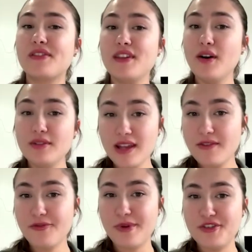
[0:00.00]
The only
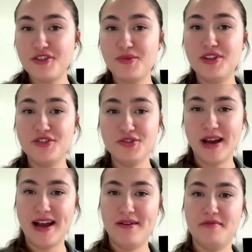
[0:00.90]
information we do
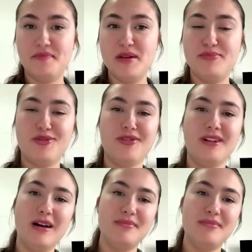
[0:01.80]
have, people